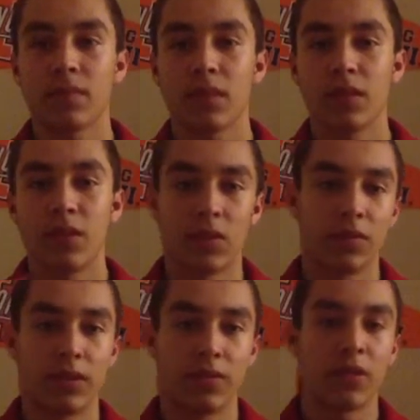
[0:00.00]
you know
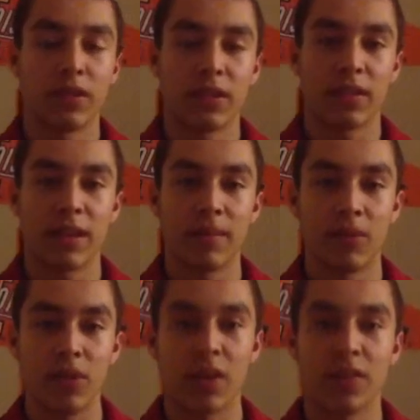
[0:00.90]
the funding in
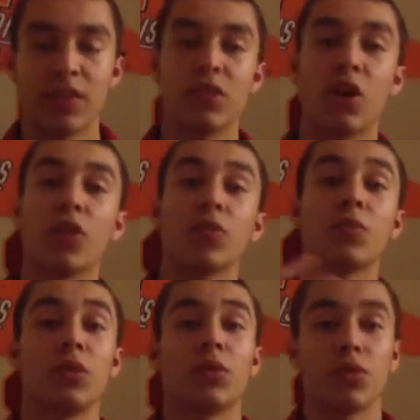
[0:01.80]
Cambodia, and this is all through
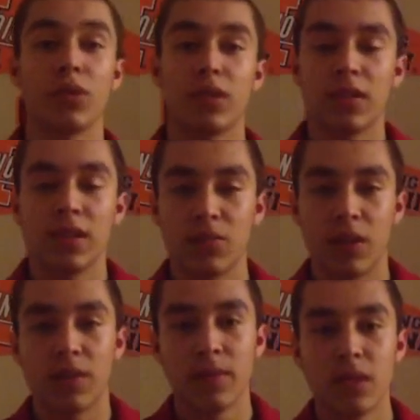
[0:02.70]
Willow Creek as
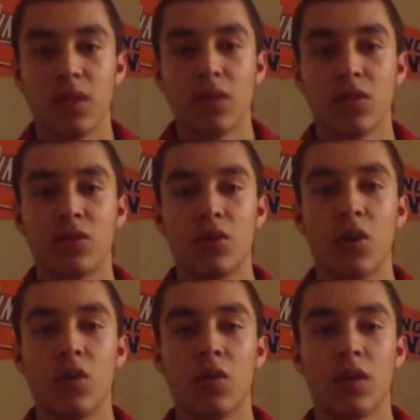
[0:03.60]
well.
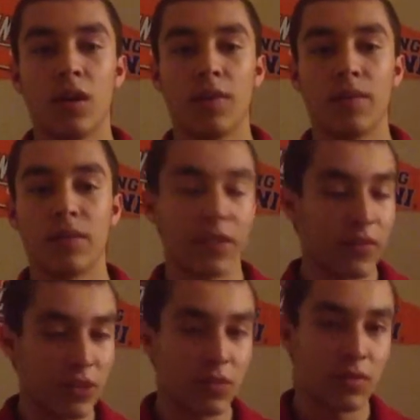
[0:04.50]
So um, the
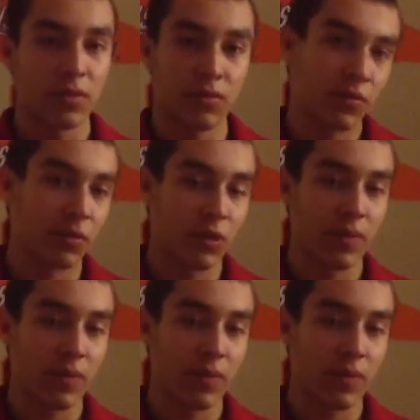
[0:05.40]
difference, just want to wrap